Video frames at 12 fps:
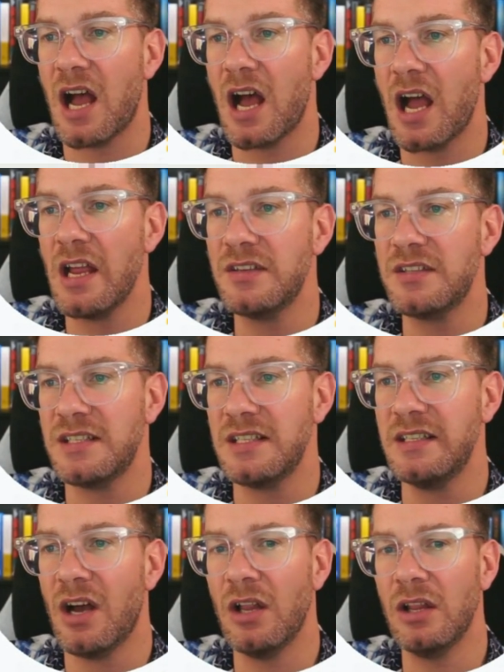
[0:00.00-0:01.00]
I
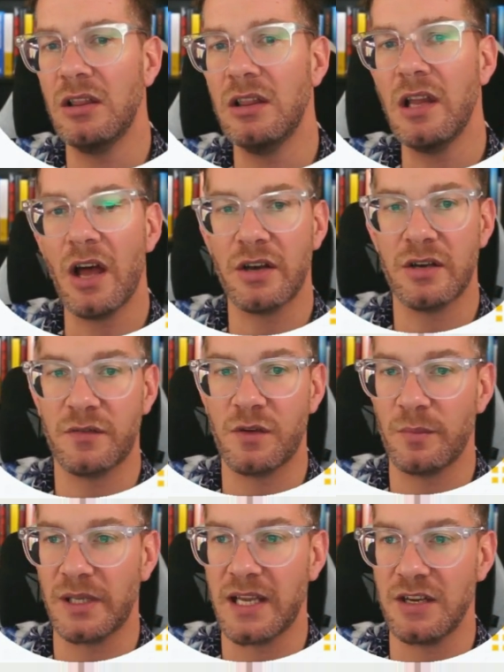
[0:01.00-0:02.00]
see a lot of
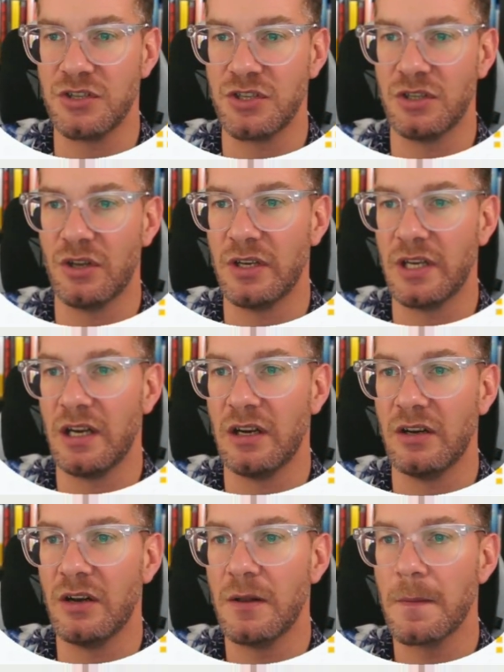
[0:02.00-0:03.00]
complication on
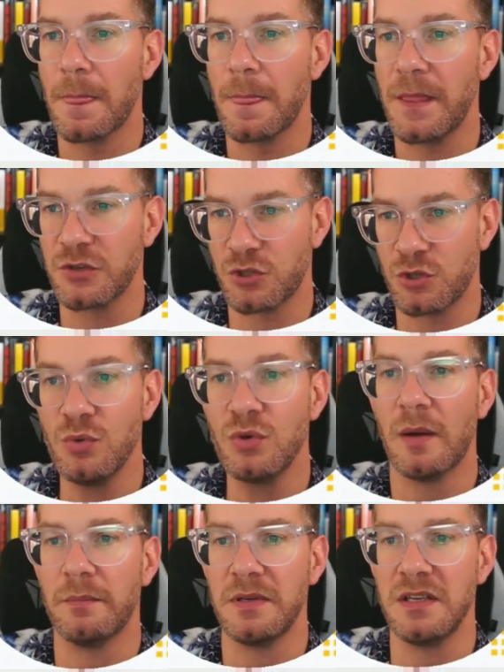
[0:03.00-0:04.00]
here. There's two
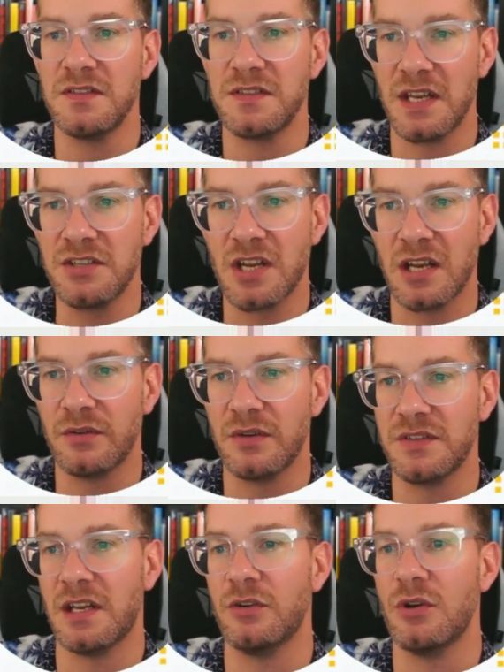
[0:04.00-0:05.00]
companies, Sage Seller and
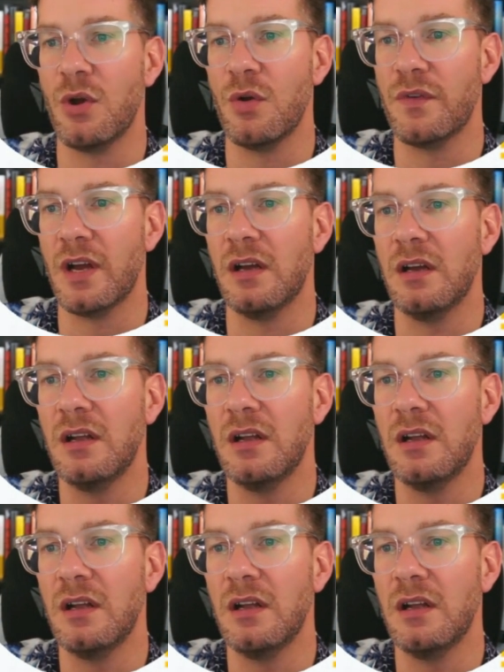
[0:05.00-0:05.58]
Cellernova.